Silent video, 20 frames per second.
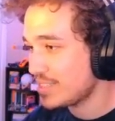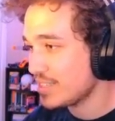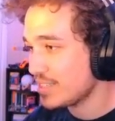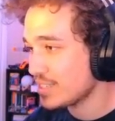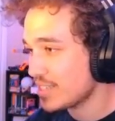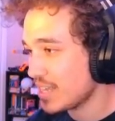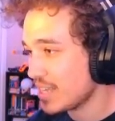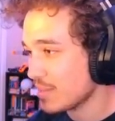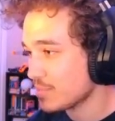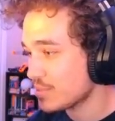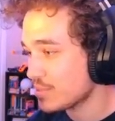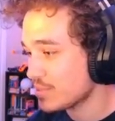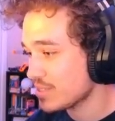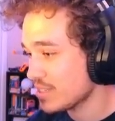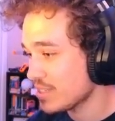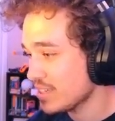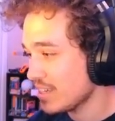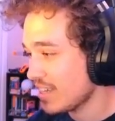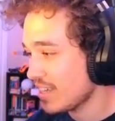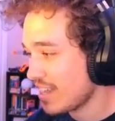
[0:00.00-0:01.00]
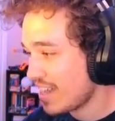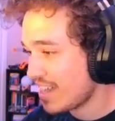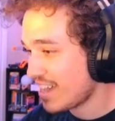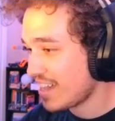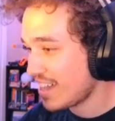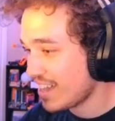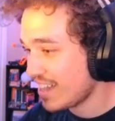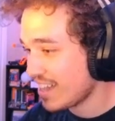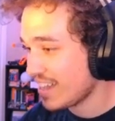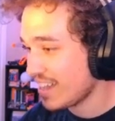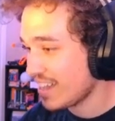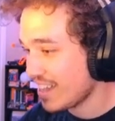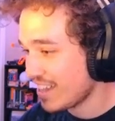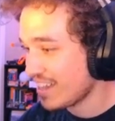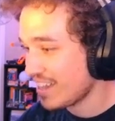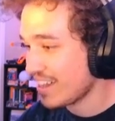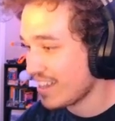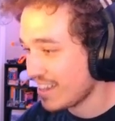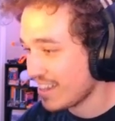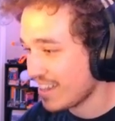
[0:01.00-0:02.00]
his camps.
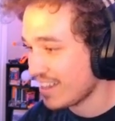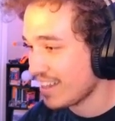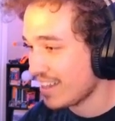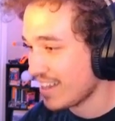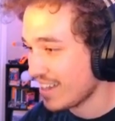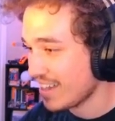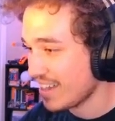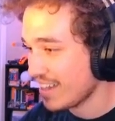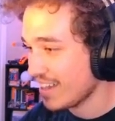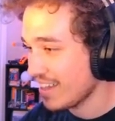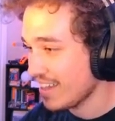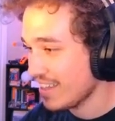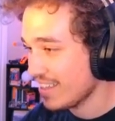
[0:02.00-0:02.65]
Ha.